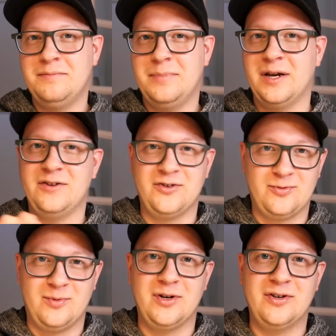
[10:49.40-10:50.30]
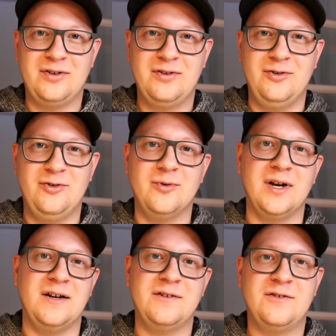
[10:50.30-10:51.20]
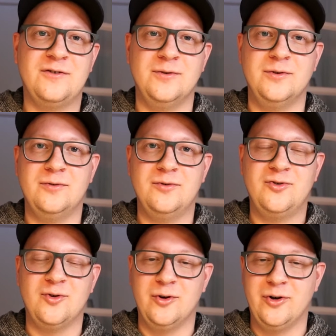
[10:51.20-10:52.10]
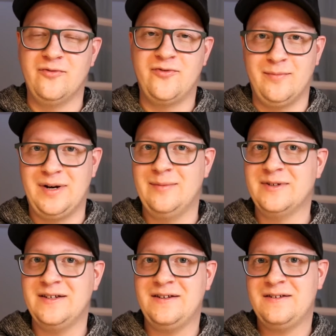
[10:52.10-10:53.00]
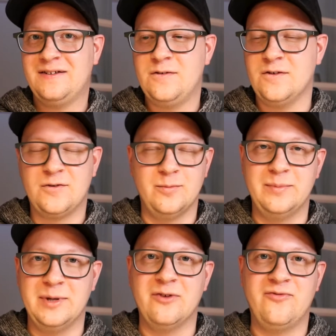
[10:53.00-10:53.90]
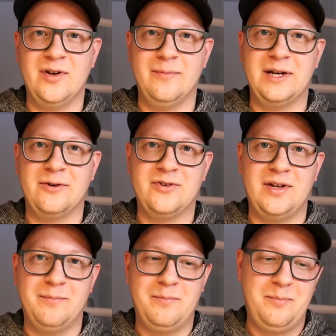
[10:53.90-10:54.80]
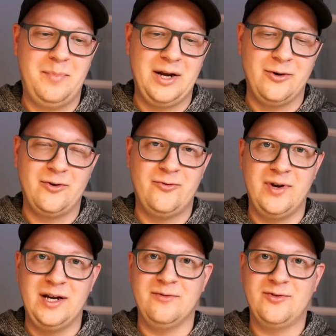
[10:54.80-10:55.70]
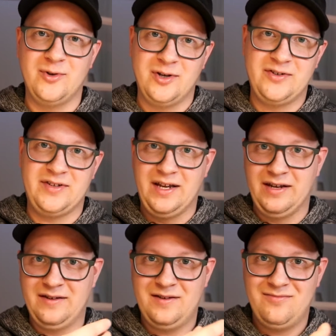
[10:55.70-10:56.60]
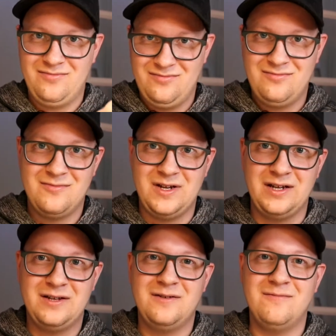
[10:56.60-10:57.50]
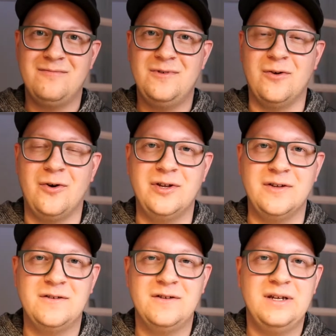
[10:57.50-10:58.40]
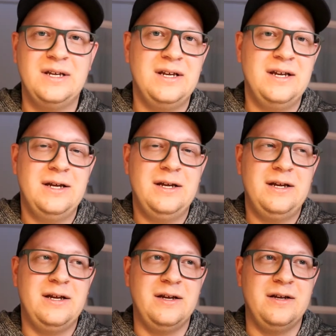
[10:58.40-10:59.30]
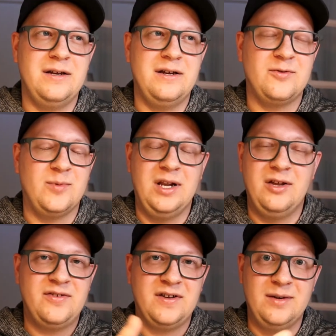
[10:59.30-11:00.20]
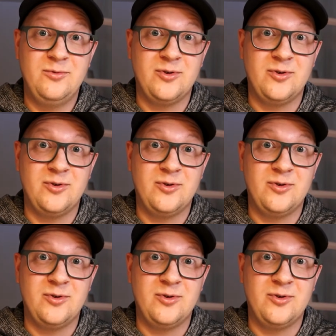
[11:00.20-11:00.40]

but I just wanted you guys to learn from my mistakes, just to be better filmmakers and better creatives to understand, like, your audience, as well as I'm